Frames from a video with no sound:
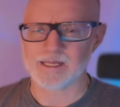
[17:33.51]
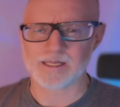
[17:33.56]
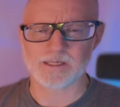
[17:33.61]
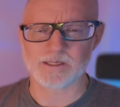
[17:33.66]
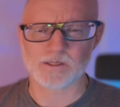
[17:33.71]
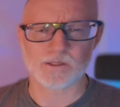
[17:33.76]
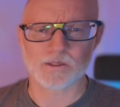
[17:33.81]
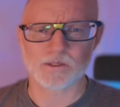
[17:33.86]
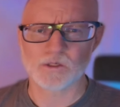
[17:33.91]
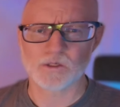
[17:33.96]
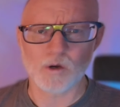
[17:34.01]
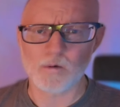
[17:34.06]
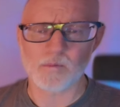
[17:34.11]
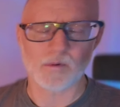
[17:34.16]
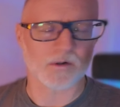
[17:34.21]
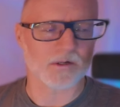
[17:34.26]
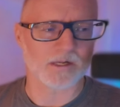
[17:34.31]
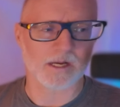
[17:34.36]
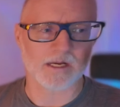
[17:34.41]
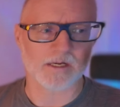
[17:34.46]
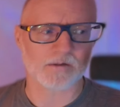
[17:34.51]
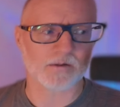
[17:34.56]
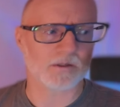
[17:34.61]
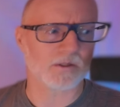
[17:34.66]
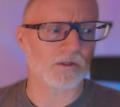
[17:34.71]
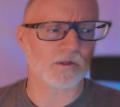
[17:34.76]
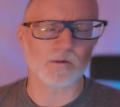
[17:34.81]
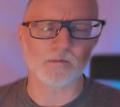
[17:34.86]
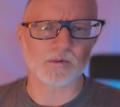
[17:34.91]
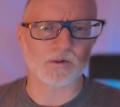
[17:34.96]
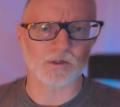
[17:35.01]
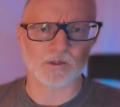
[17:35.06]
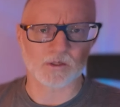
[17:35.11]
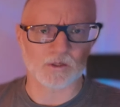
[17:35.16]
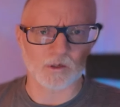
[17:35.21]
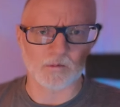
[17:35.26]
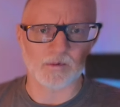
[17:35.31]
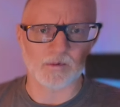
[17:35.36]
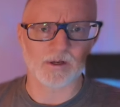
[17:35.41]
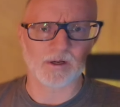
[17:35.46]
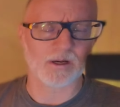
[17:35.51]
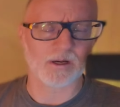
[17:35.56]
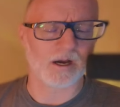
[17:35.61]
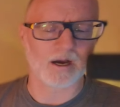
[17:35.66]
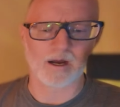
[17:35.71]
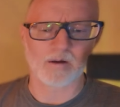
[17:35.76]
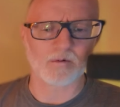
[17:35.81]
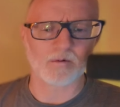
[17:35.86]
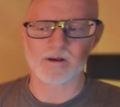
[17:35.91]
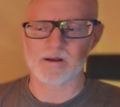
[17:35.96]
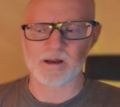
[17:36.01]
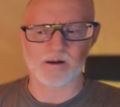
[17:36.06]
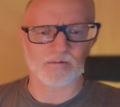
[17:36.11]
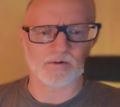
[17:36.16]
Super dangerous, super stupid. I would never